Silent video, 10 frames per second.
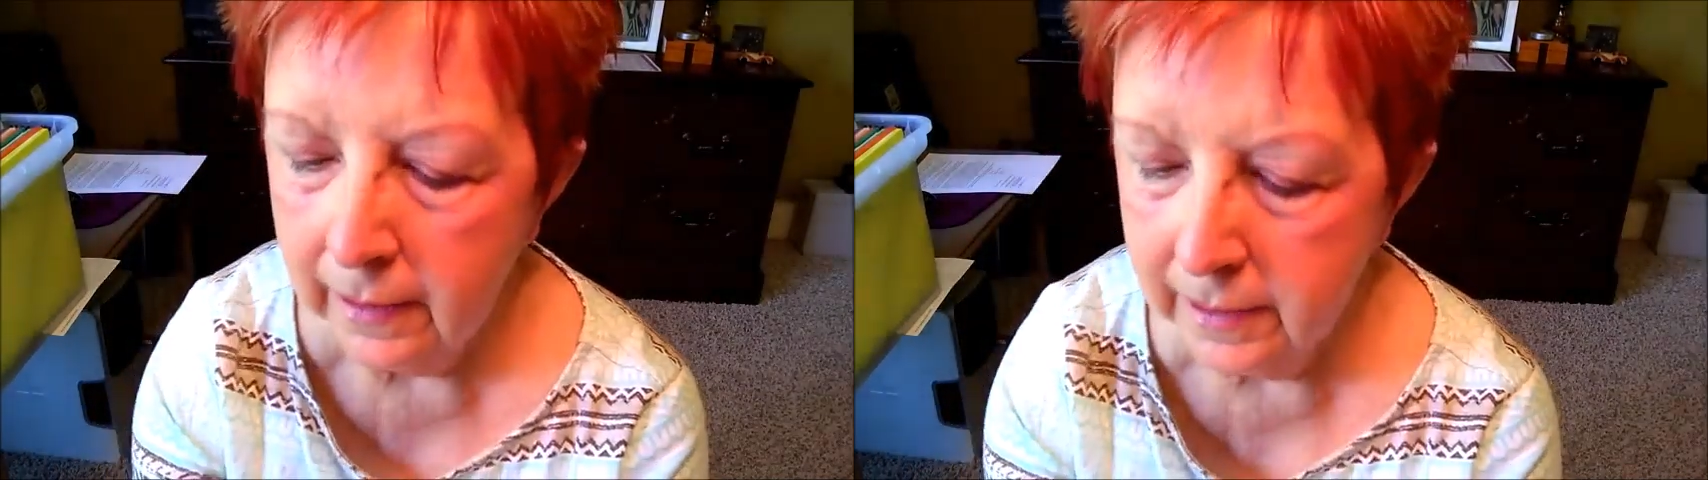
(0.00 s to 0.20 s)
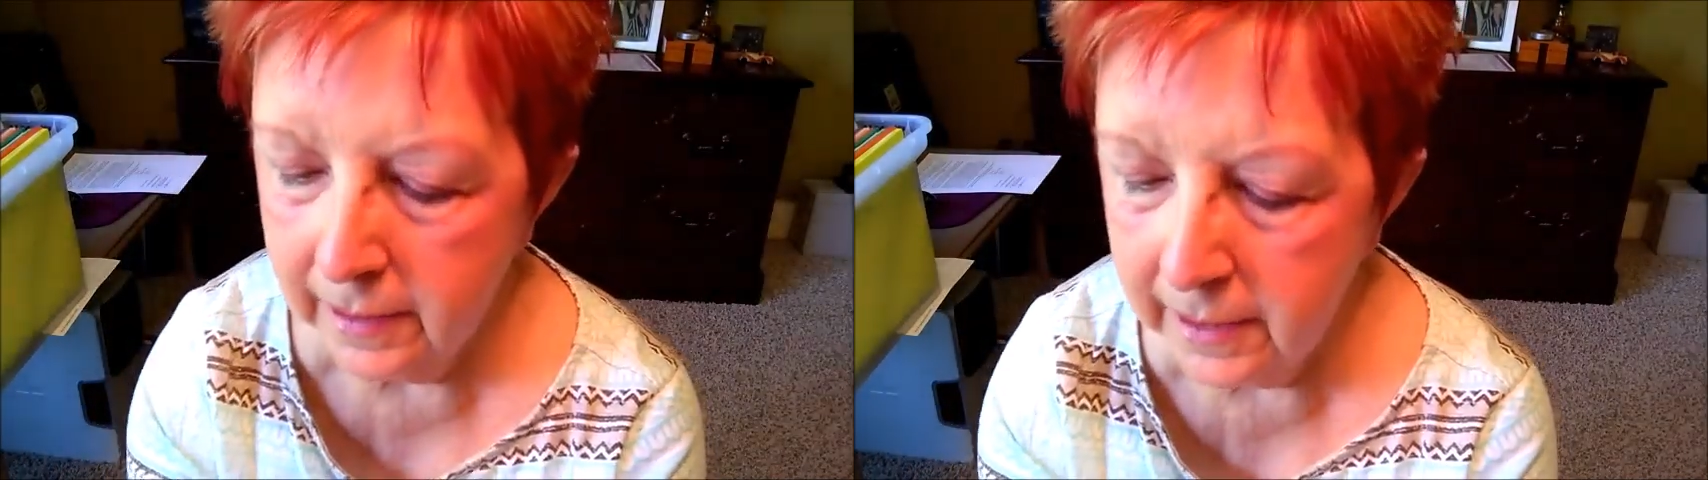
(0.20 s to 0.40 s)

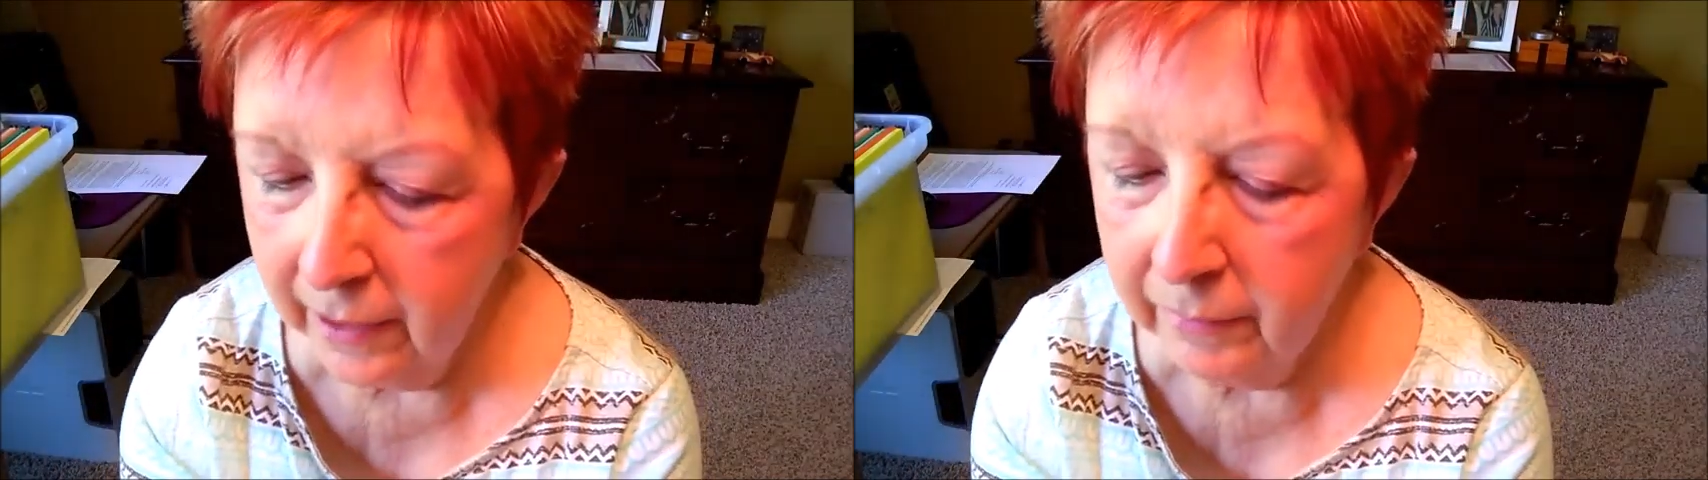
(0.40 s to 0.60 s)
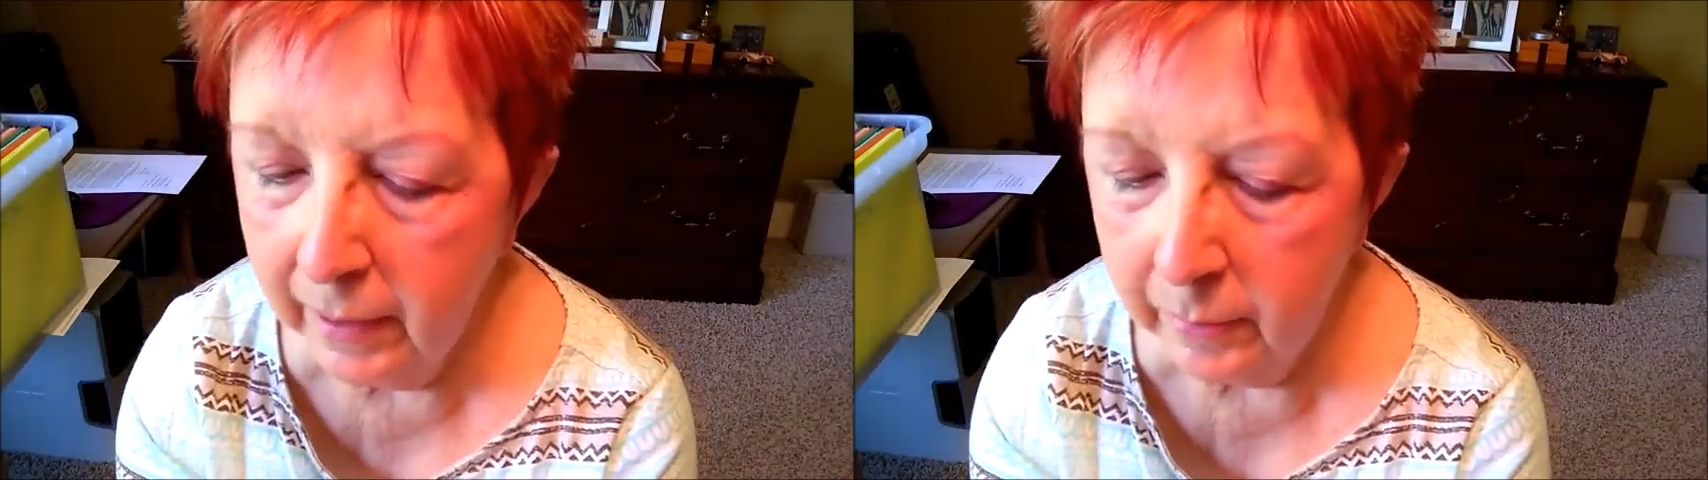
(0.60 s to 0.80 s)
It does
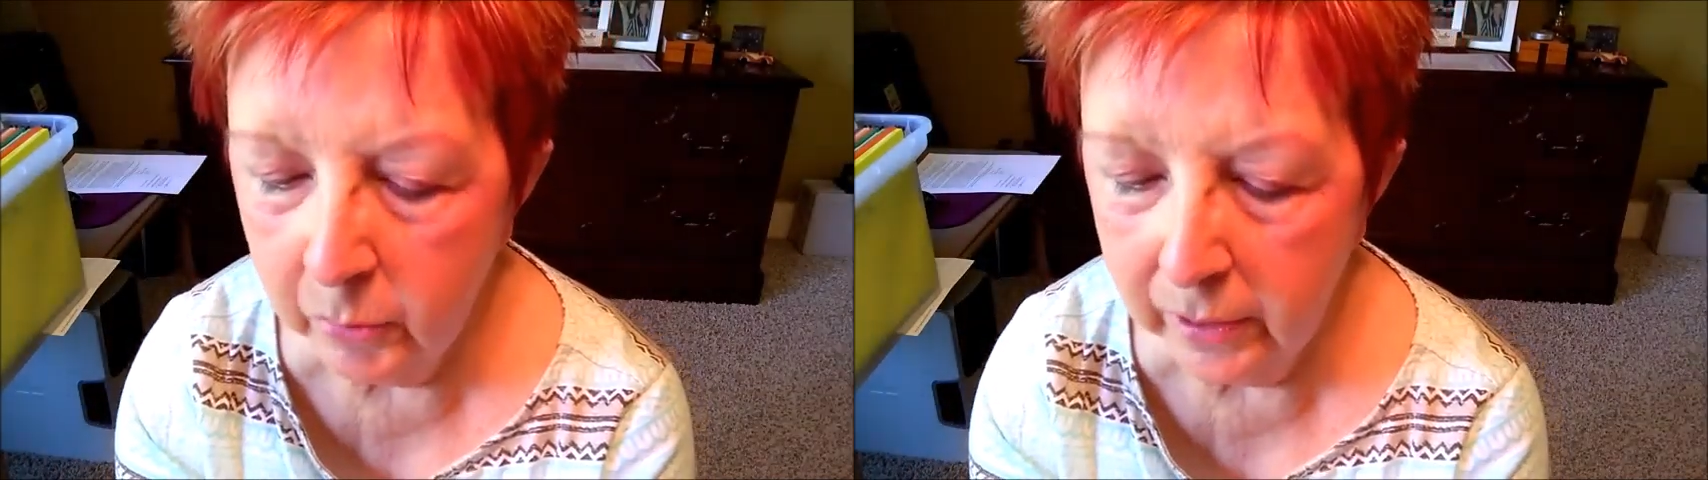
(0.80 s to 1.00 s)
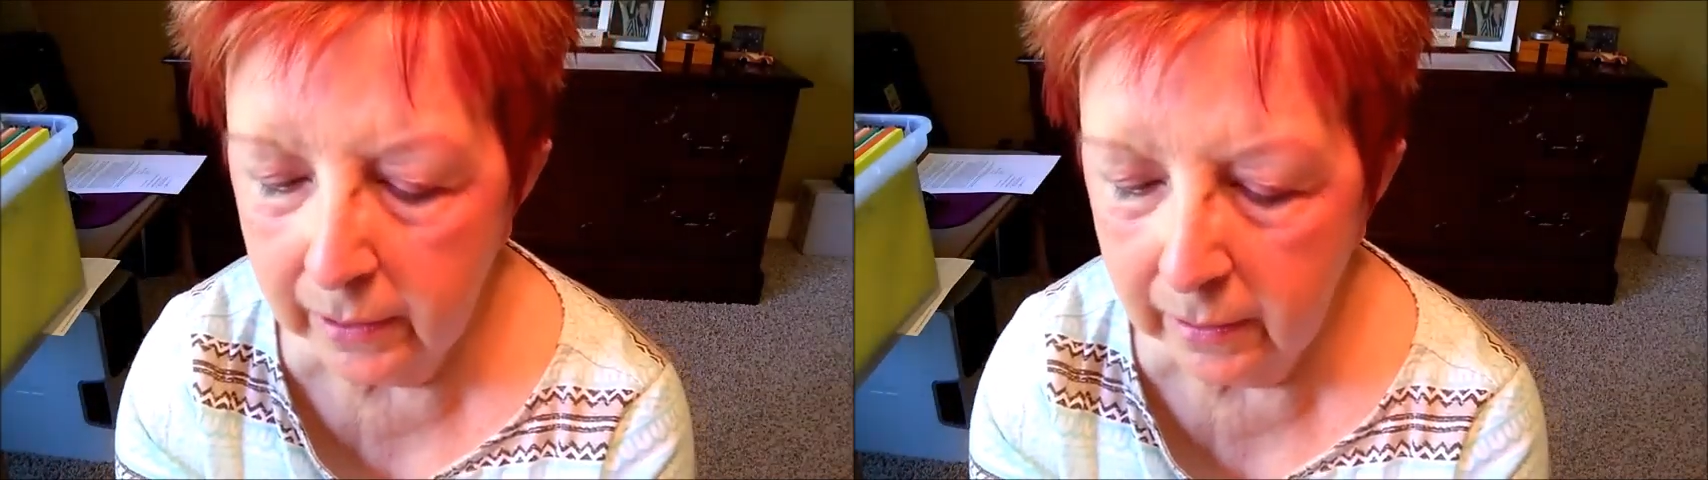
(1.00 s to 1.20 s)
have
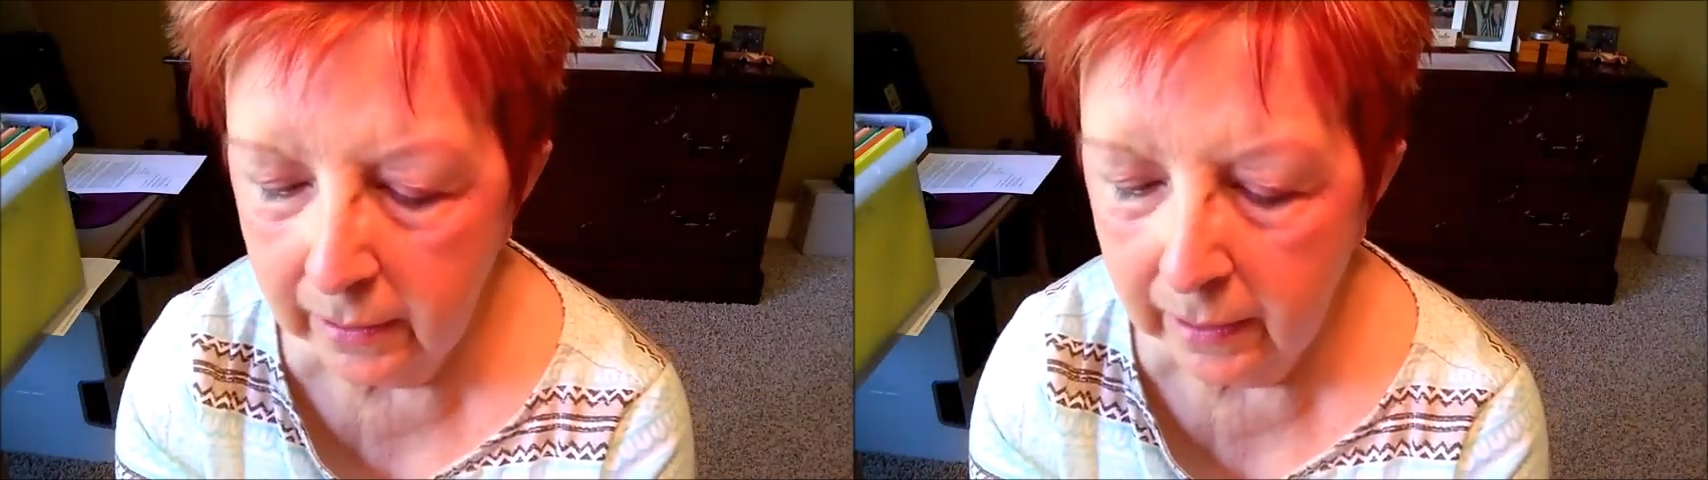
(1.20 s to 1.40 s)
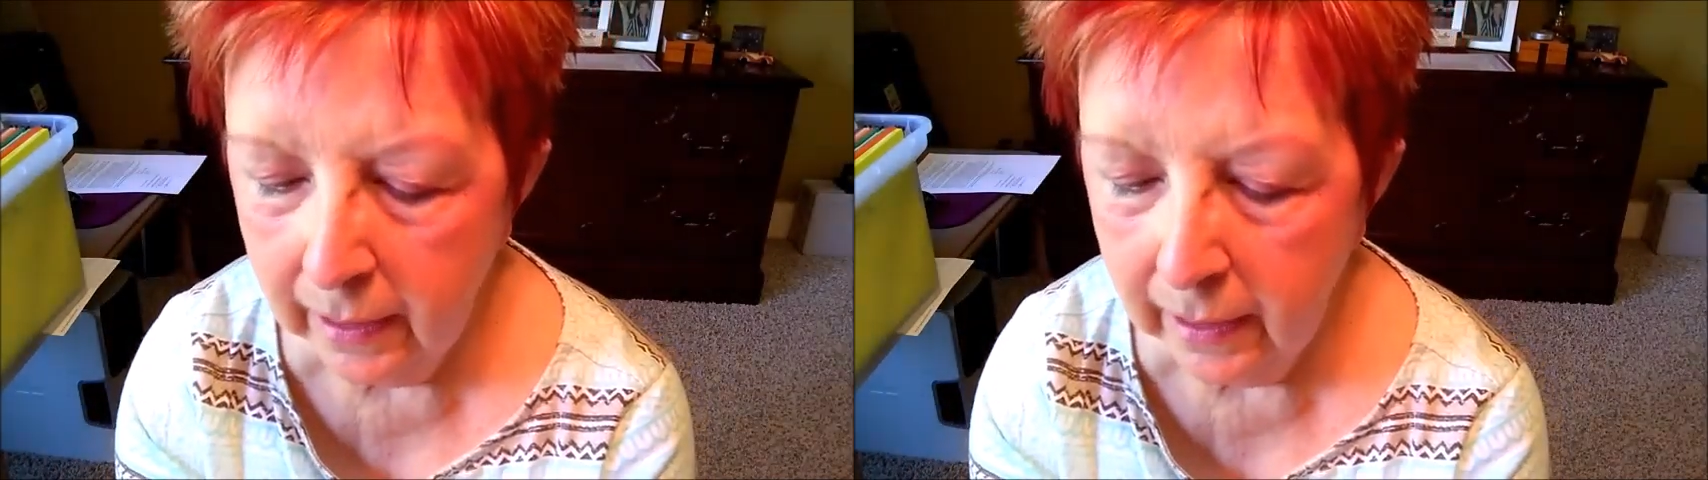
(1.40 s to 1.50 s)
memory,